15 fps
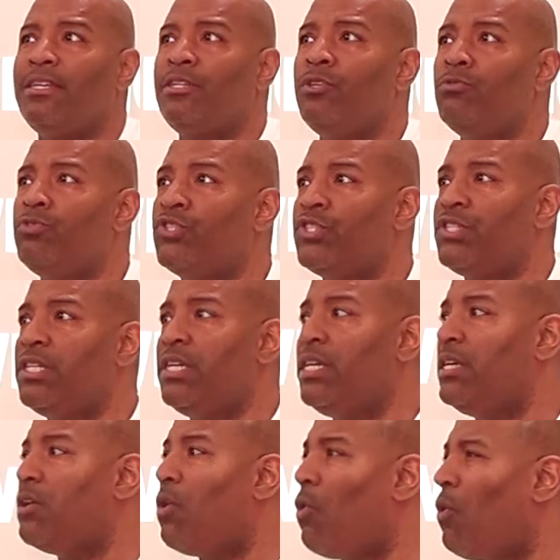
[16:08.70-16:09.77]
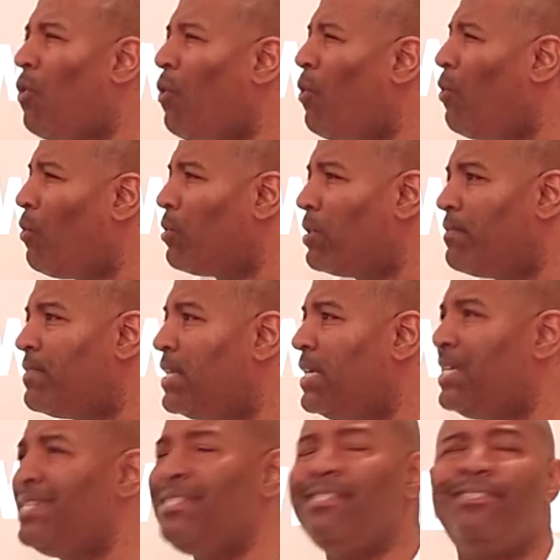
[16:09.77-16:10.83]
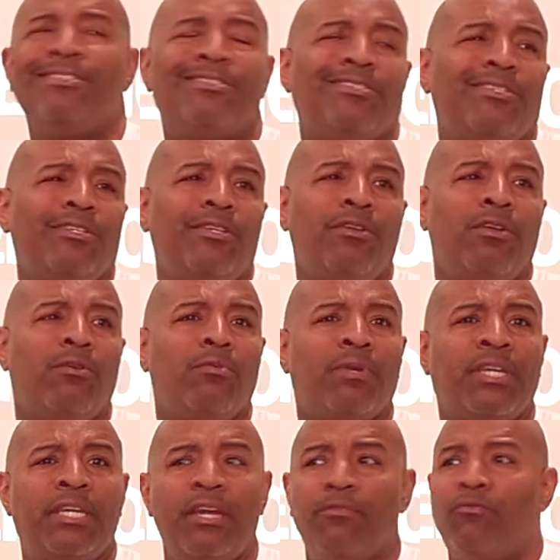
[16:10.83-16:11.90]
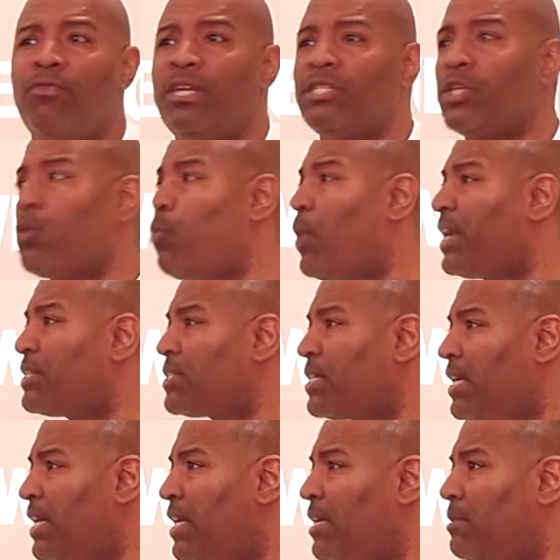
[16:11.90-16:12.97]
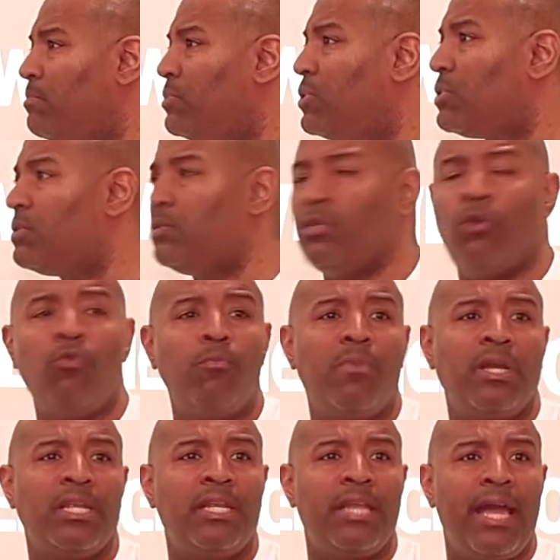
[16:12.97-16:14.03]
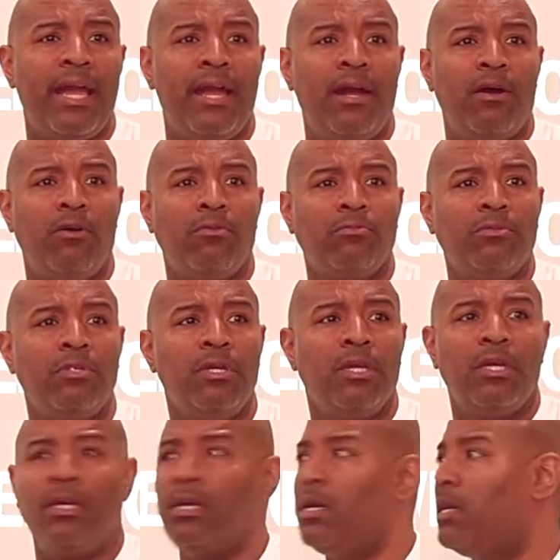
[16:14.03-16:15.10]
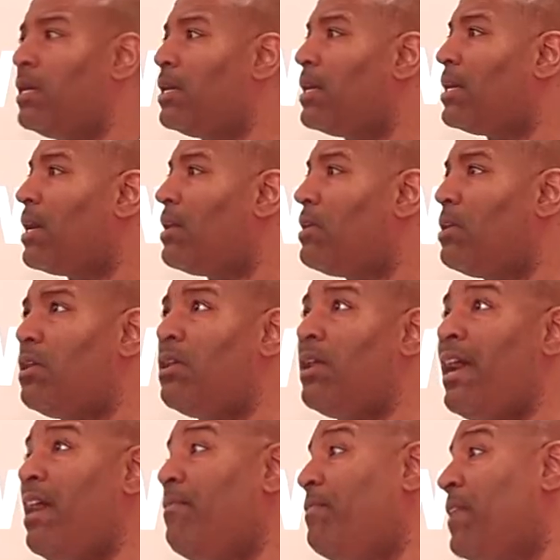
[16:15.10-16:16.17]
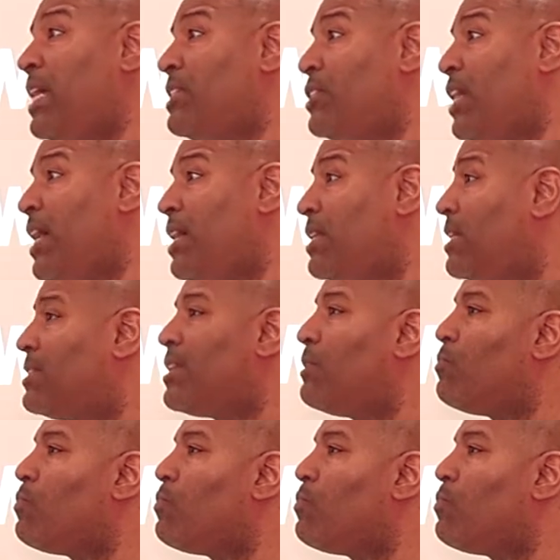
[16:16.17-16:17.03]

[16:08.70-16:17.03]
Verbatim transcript: do you finance? You see all of these, you know, get-rich-quick schemes, no money down, FHA, this.